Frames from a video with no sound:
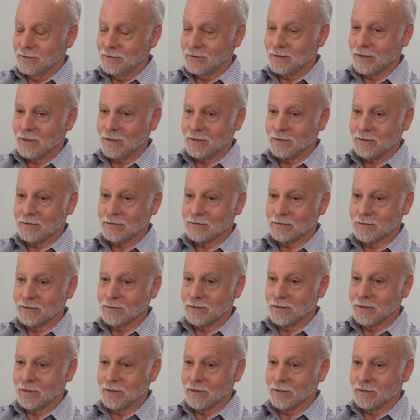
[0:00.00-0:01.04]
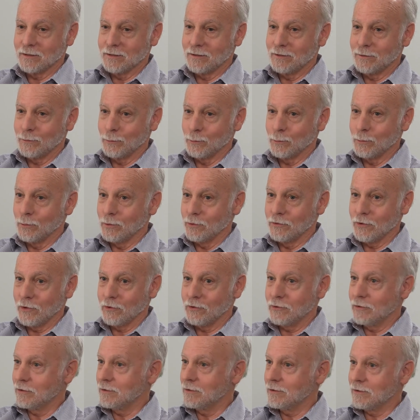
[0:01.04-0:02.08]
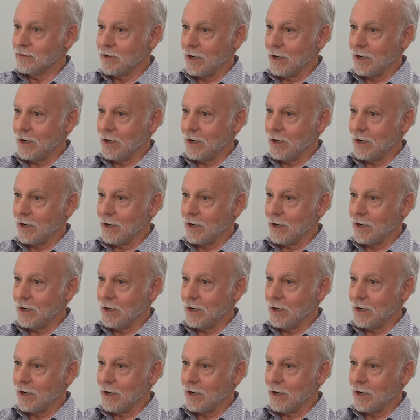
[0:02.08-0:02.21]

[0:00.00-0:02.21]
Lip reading: that you will just